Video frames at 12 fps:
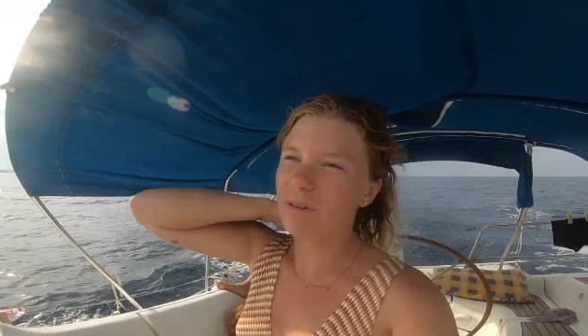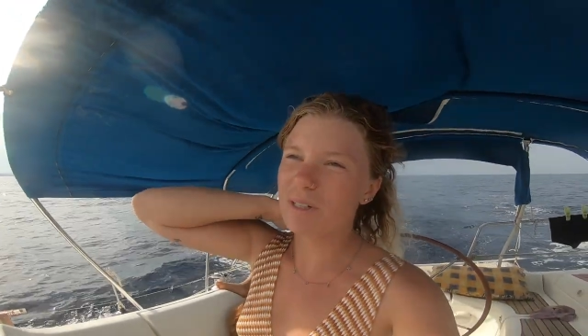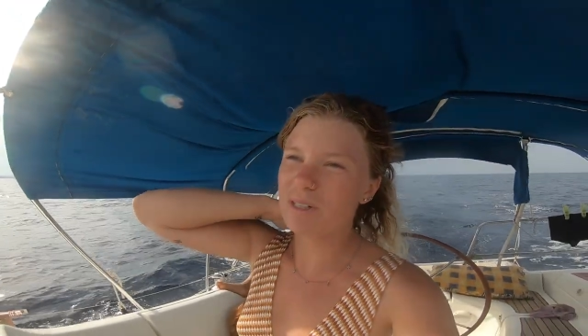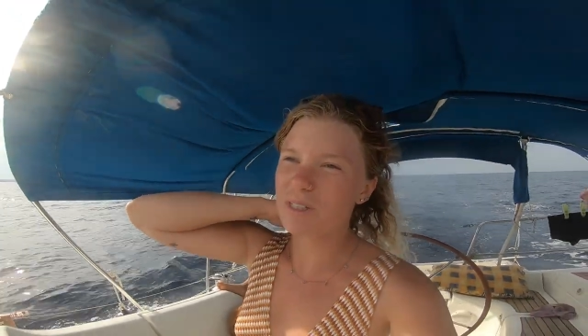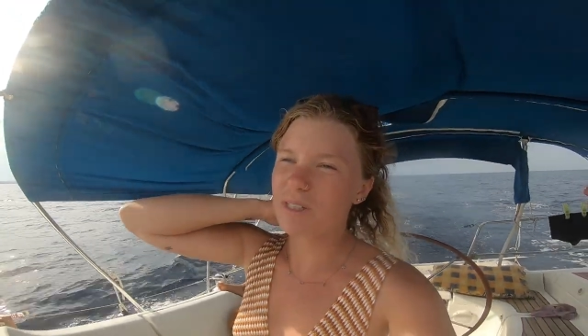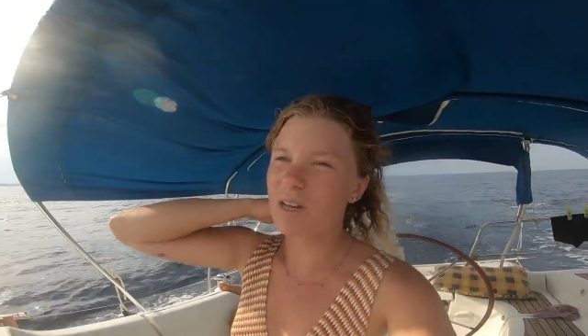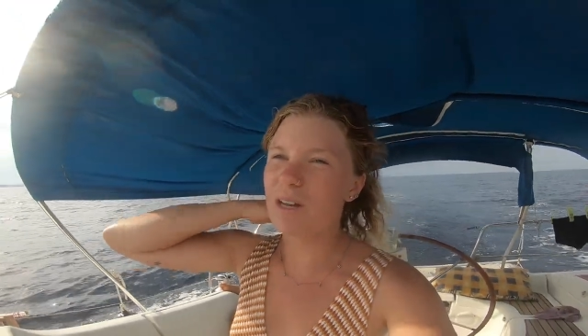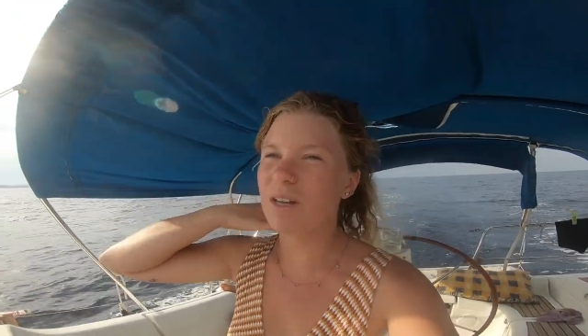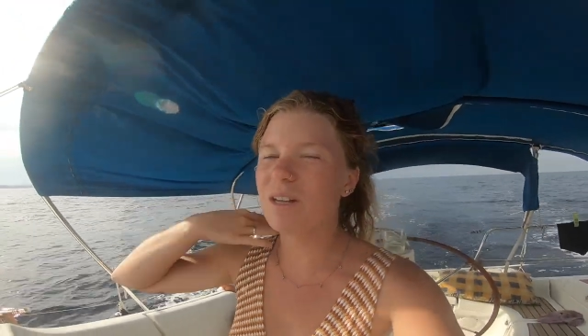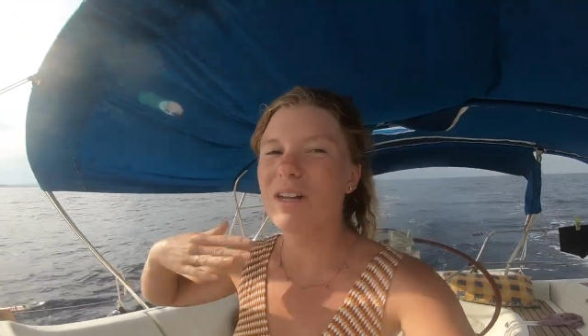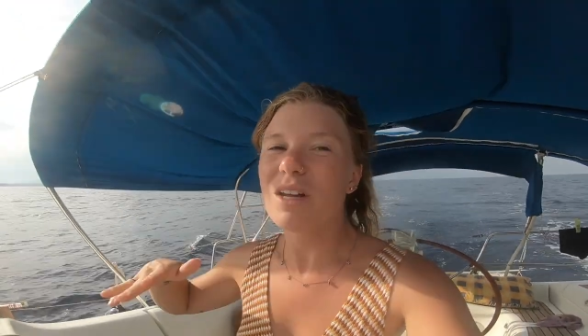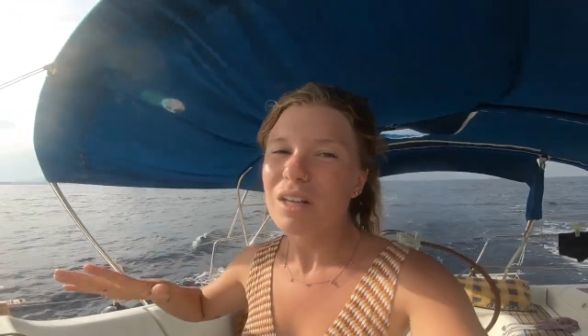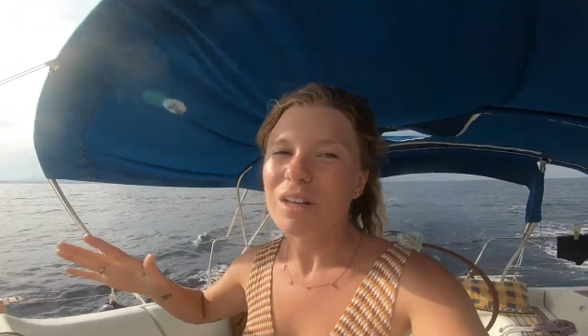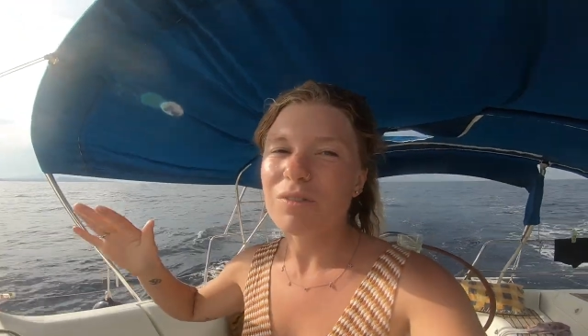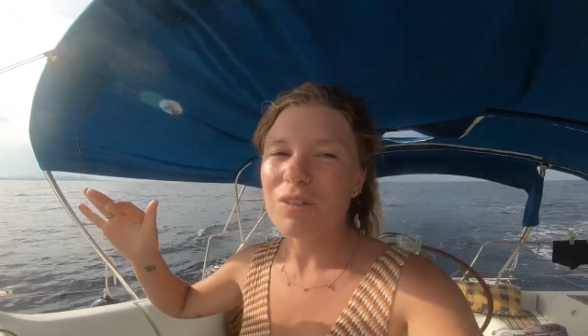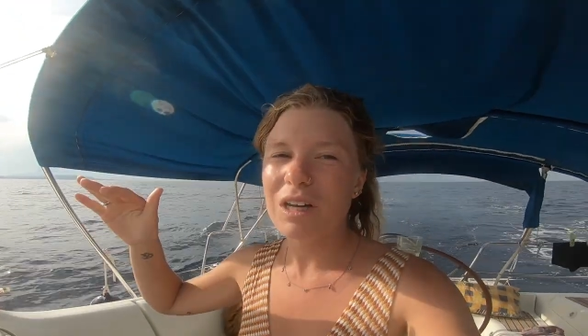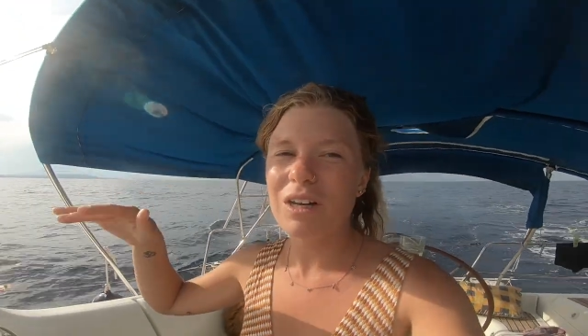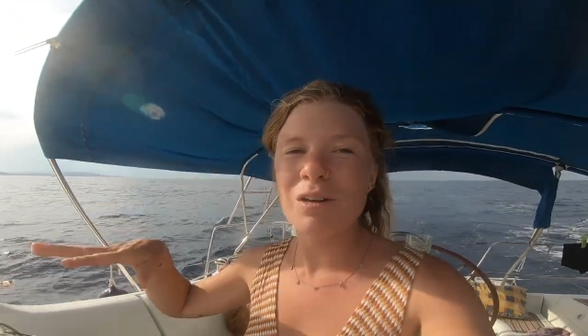It's uh,
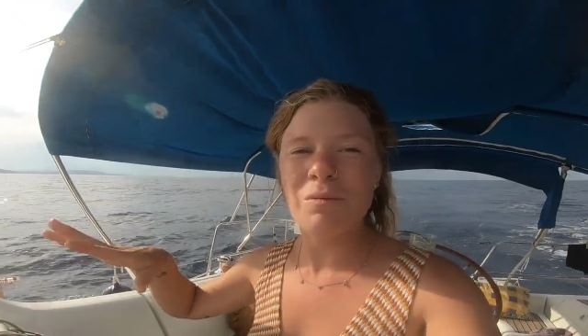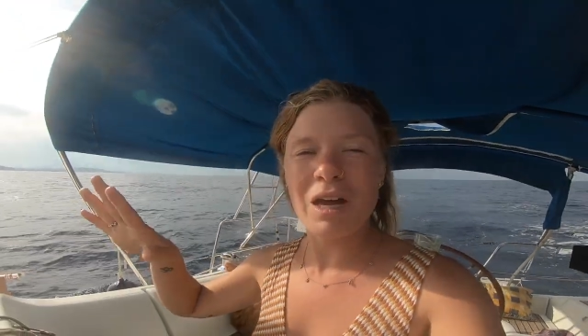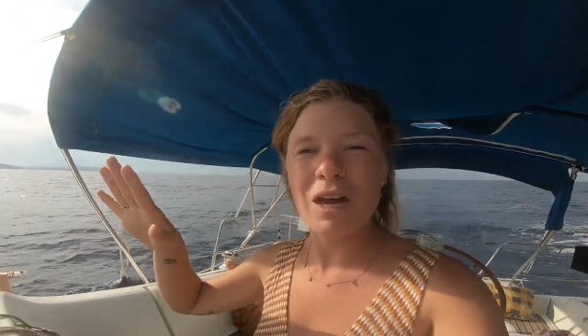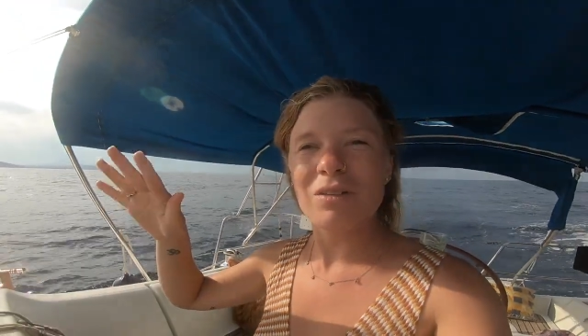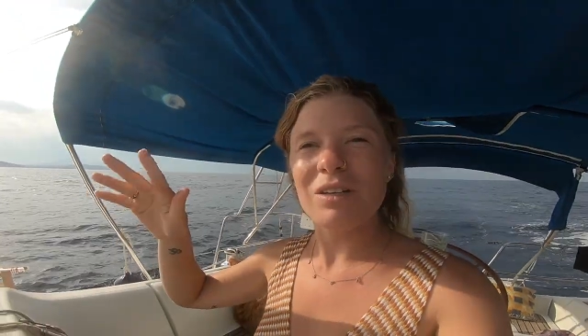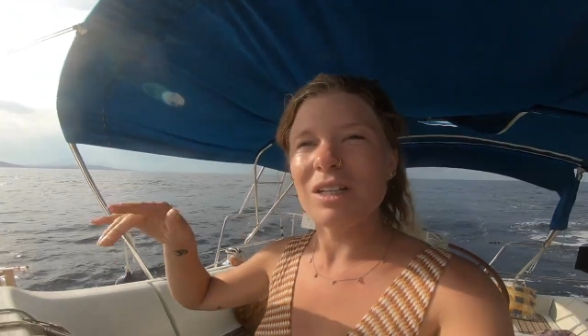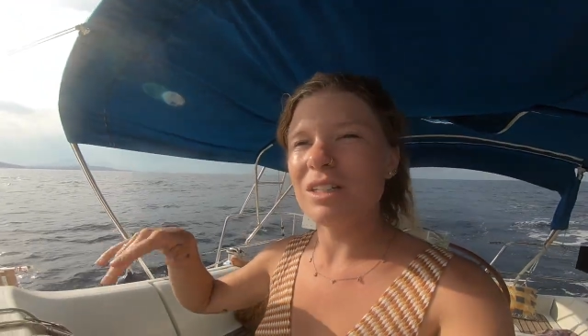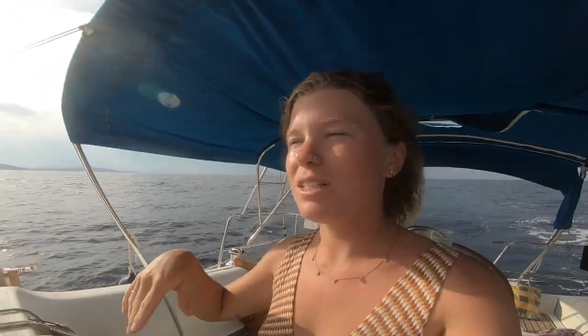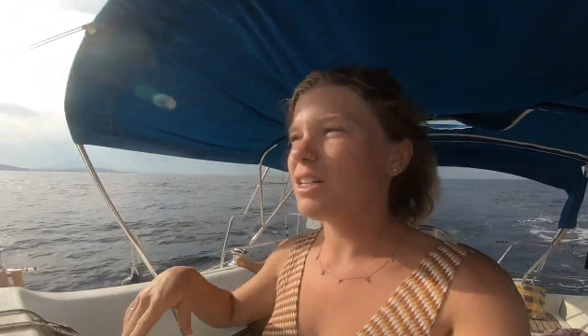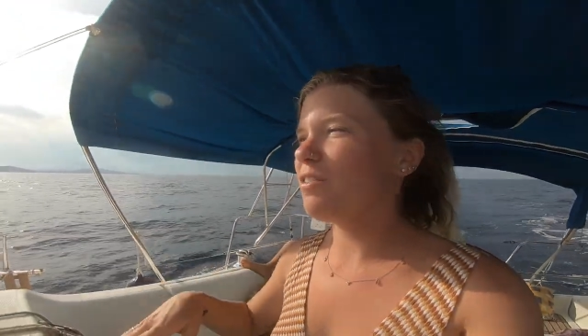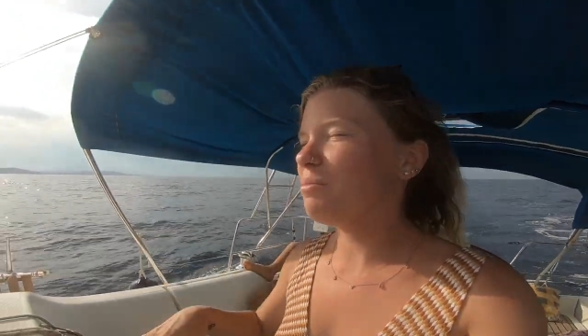very mountainy and stuff.